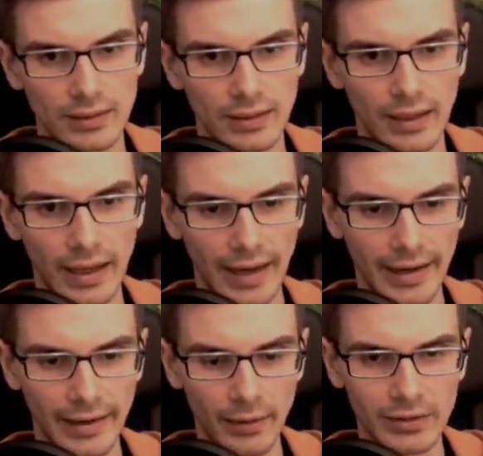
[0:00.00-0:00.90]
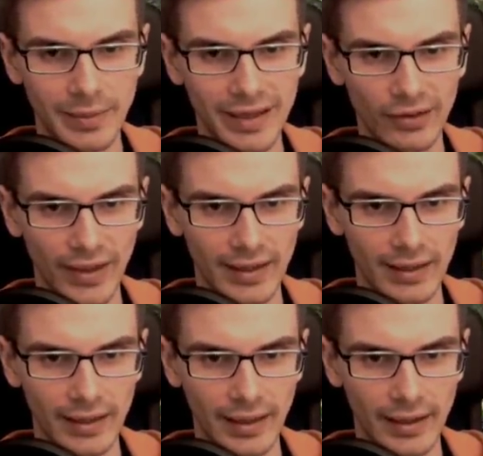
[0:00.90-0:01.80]
I don't know what to make of that.
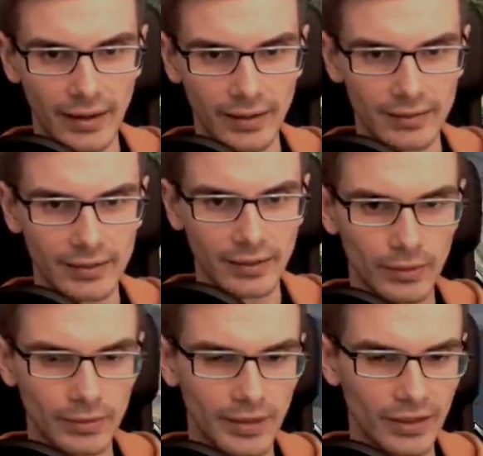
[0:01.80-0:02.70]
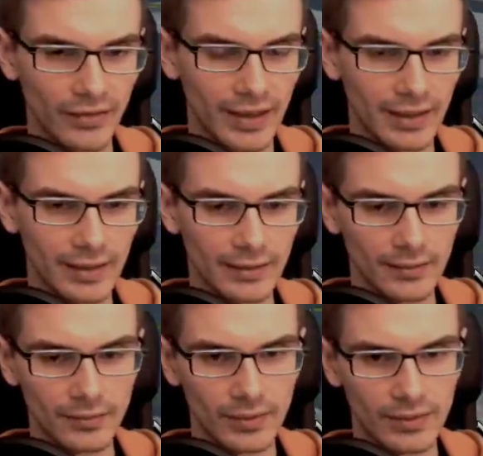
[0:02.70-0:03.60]
I honestly don't know make of that yet.
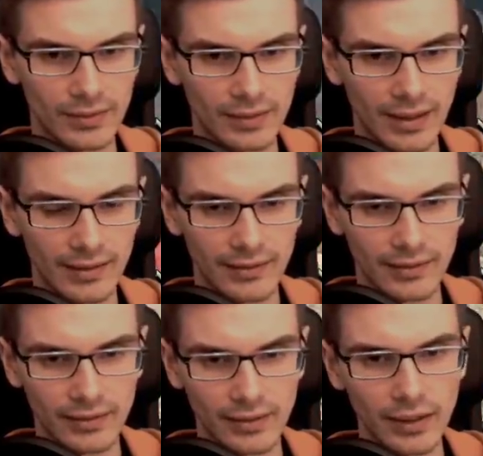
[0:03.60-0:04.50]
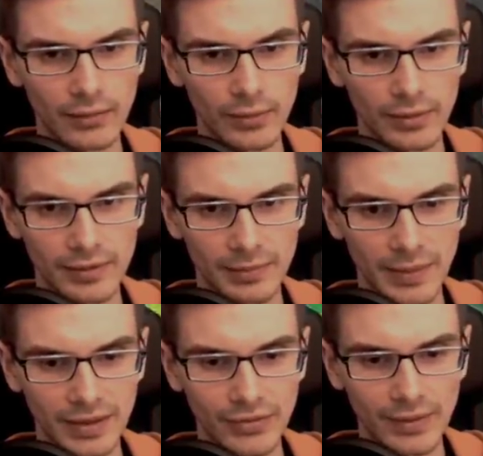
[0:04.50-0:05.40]
Because that's not what I was
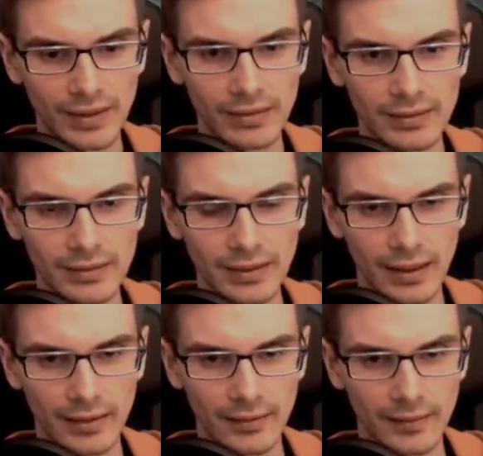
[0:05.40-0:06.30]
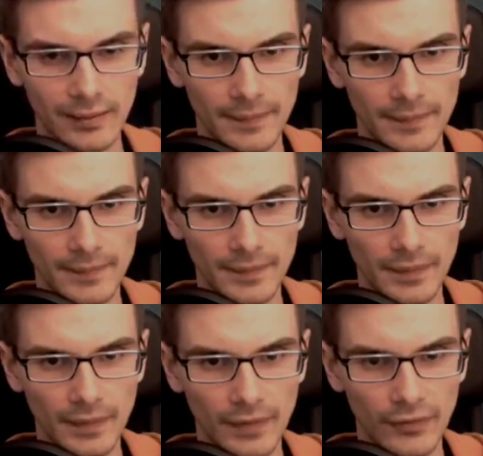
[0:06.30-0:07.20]
expecting from the character.
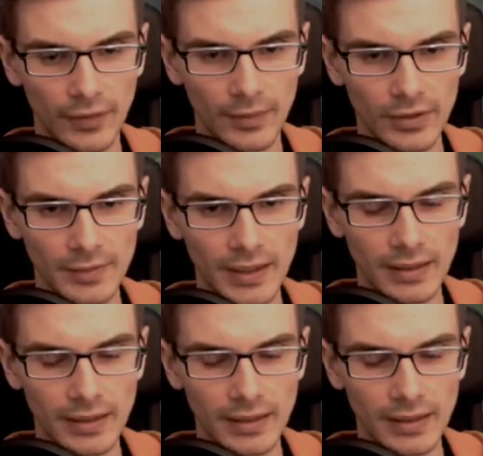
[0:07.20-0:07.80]
For the most part.